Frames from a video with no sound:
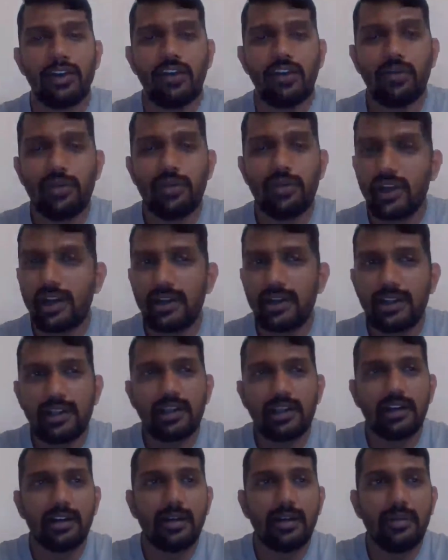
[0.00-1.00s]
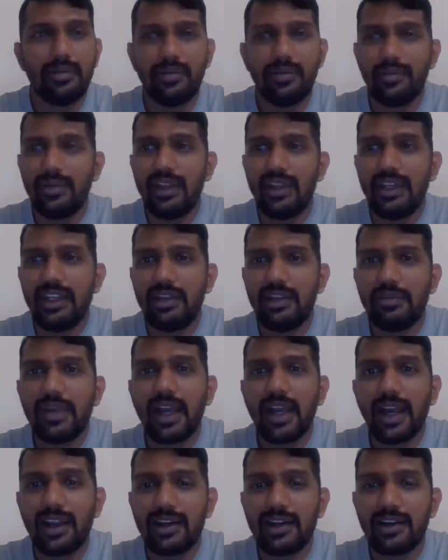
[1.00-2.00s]
Hope you get the meaning
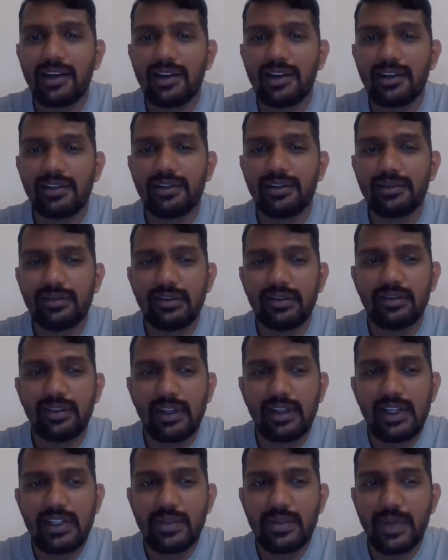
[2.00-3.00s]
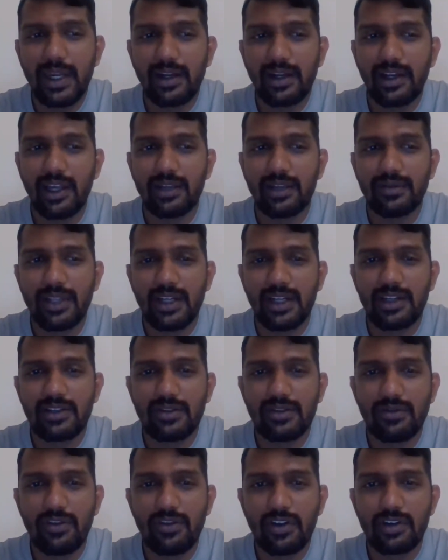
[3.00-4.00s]
behind it. Respect time. That
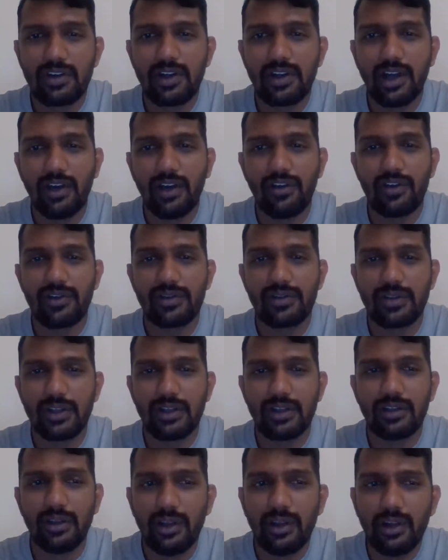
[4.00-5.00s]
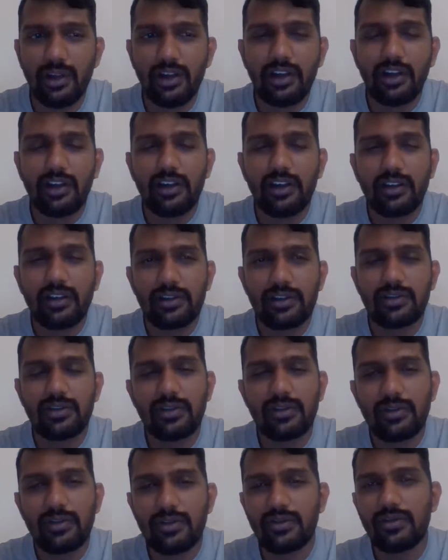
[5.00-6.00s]
is what I want to say.
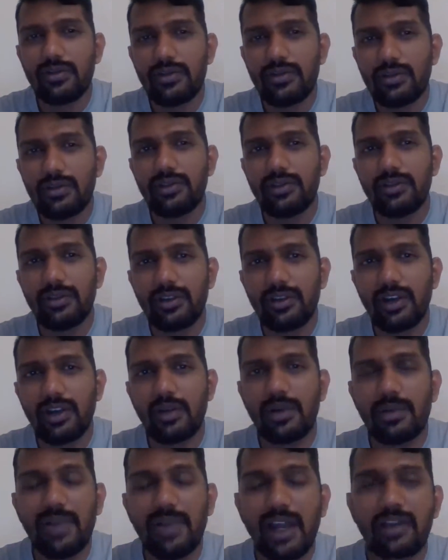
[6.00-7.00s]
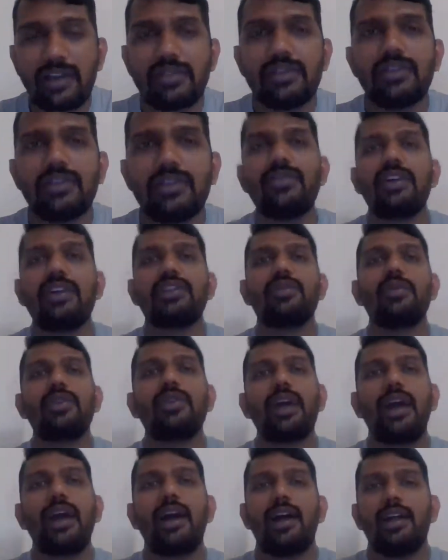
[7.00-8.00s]
So coming back to the
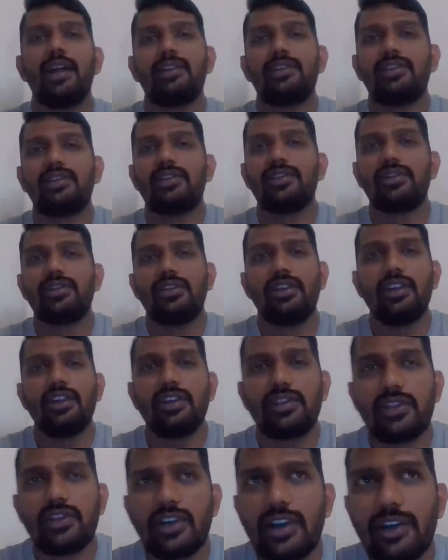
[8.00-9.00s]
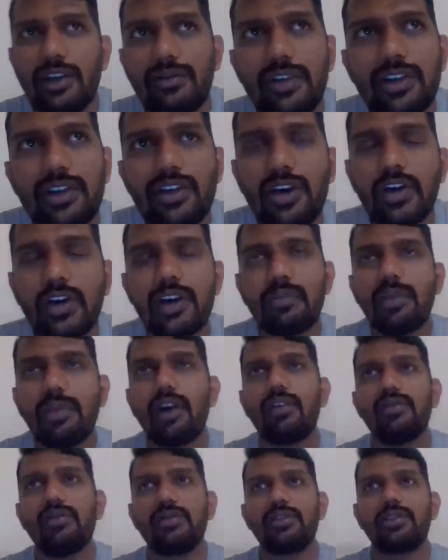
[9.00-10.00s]
Facebook ads, yesterday we talked
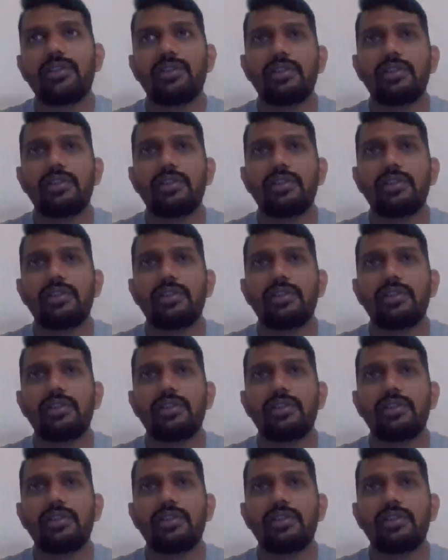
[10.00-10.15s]
about